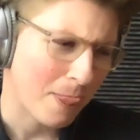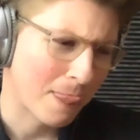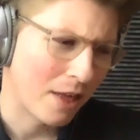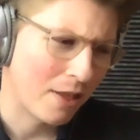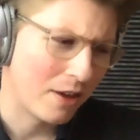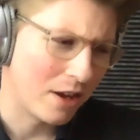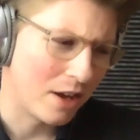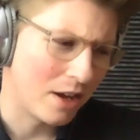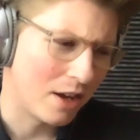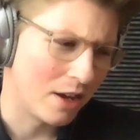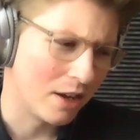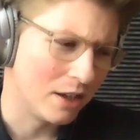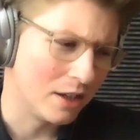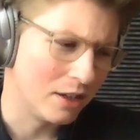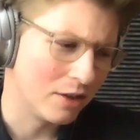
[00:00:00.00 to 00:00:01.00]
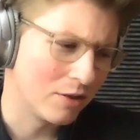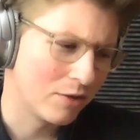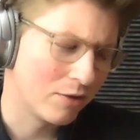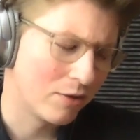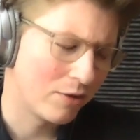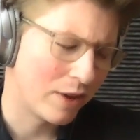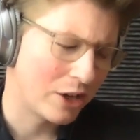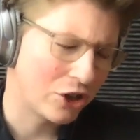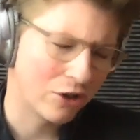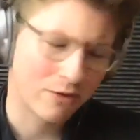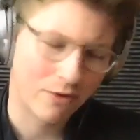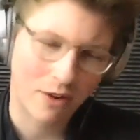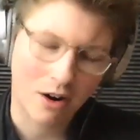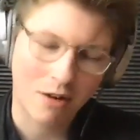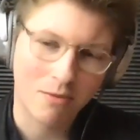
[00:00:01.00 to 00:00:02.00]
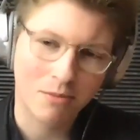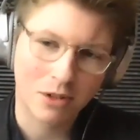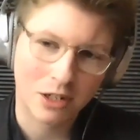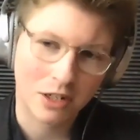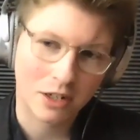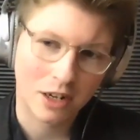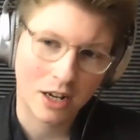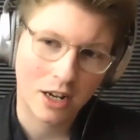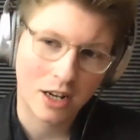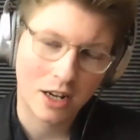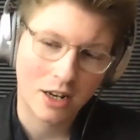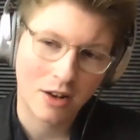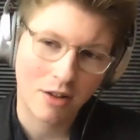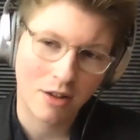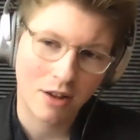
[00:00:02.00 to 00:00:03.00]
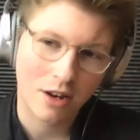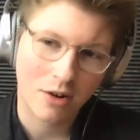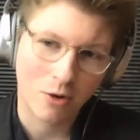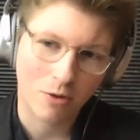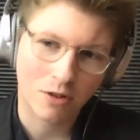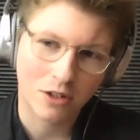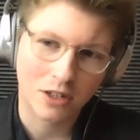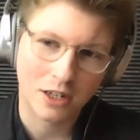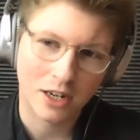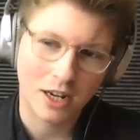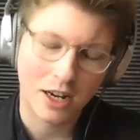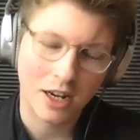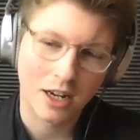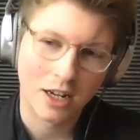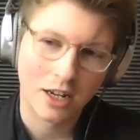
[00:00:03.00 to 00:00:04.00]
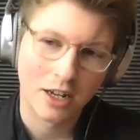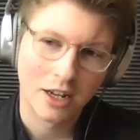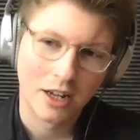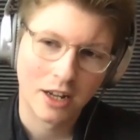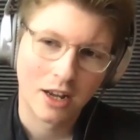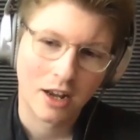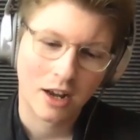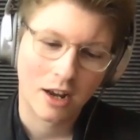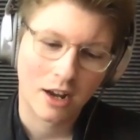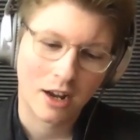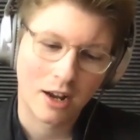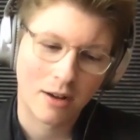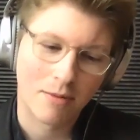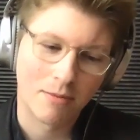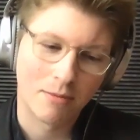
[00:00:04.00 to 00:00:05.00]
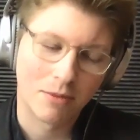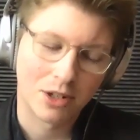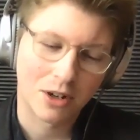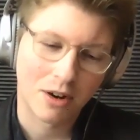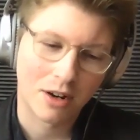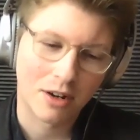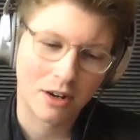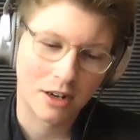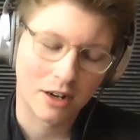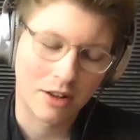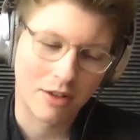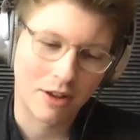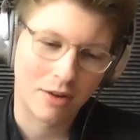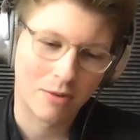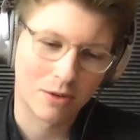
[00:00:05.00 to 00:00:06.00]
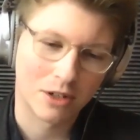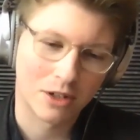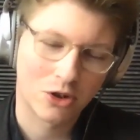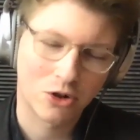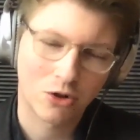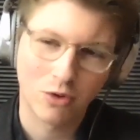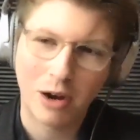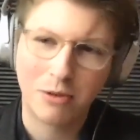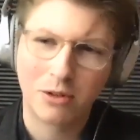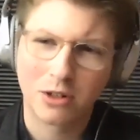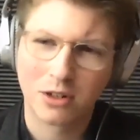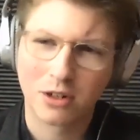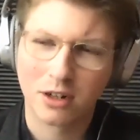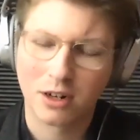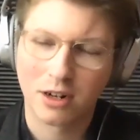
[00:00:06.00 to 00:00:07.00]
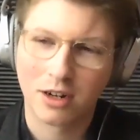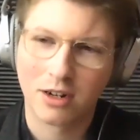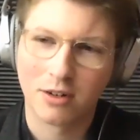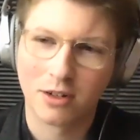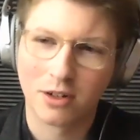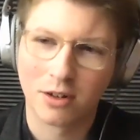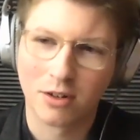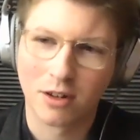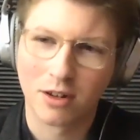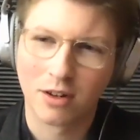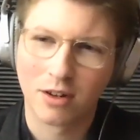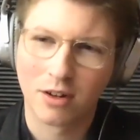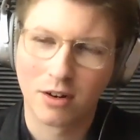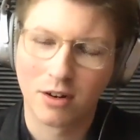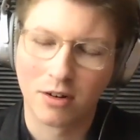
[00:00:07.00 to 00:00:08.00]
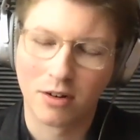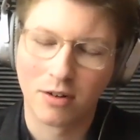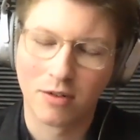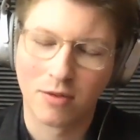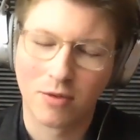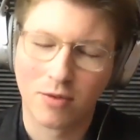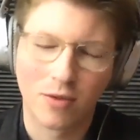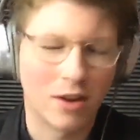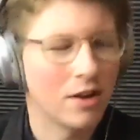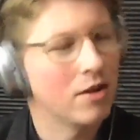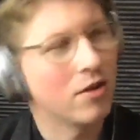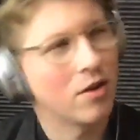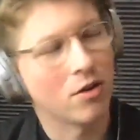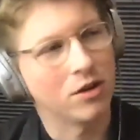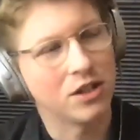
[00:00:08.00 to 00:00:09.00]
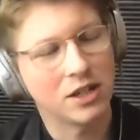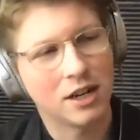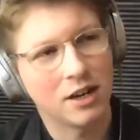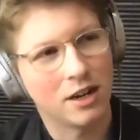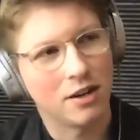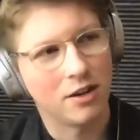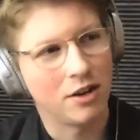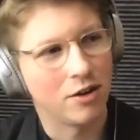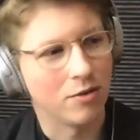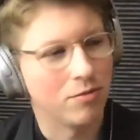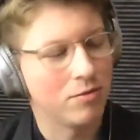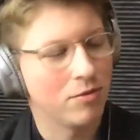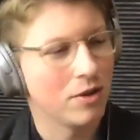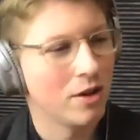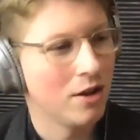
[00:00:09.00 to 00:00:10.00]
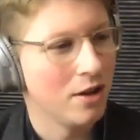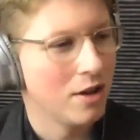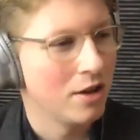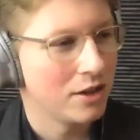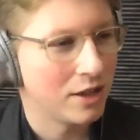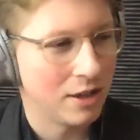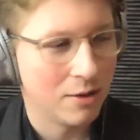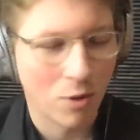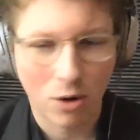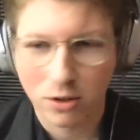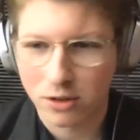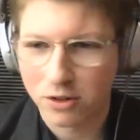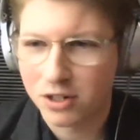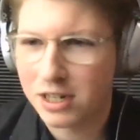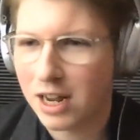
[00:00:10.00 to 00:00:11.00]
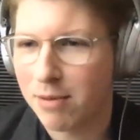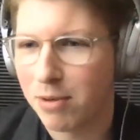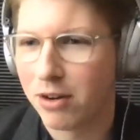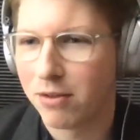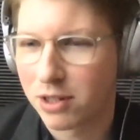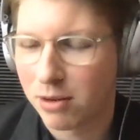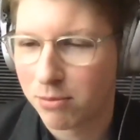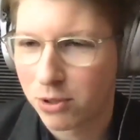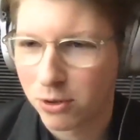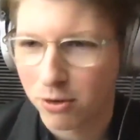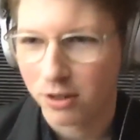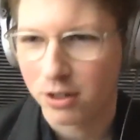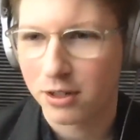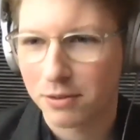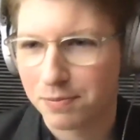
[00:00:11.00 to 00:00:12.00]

the fish farms in the North Sea. So I think it was trout, or you know, seawater salmon of some sort.